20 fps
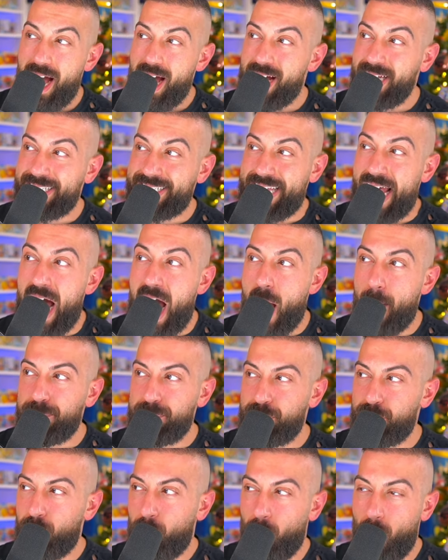a
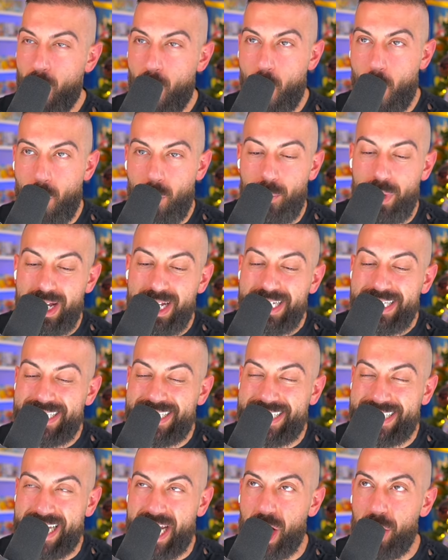Topps Chrome
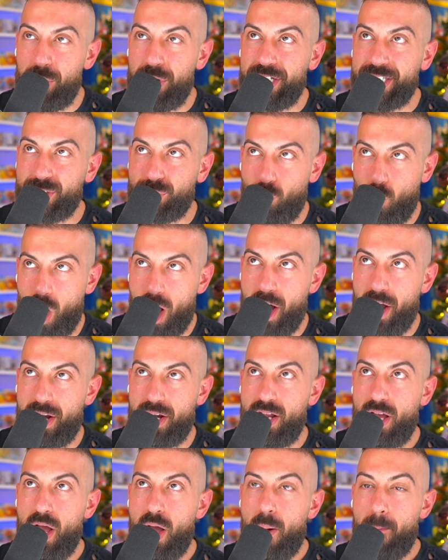Series
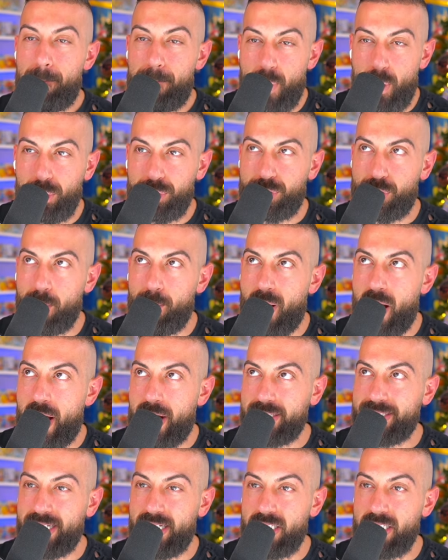1 booster box.